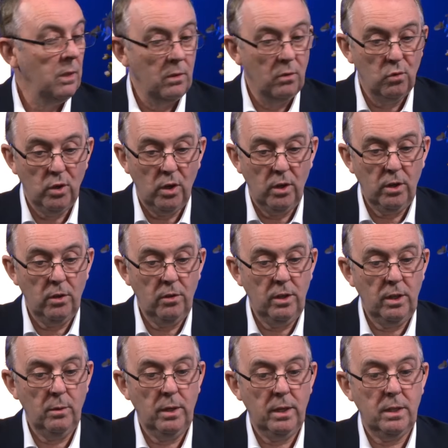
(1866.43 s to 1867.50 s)
So I don't
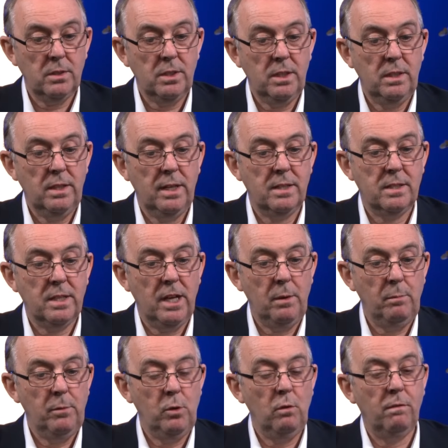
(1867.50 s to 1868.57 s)
think you're going to see that
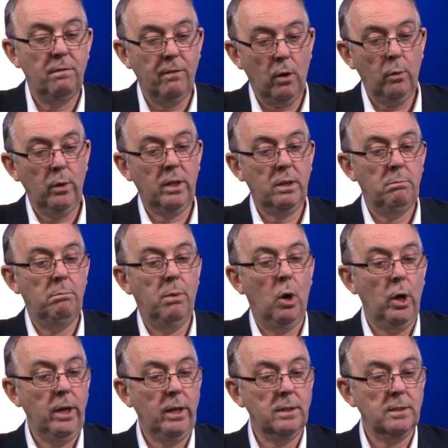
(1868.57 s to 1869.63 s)
same euphoric
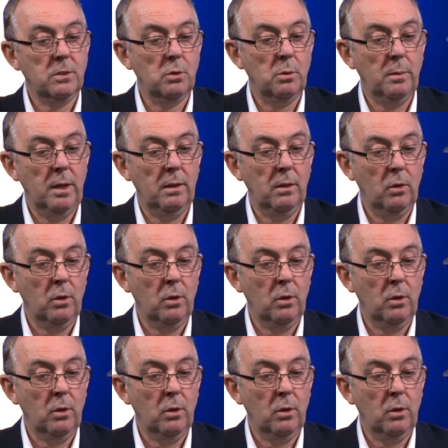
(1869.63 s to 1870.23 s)
buying. It's going to be a lot of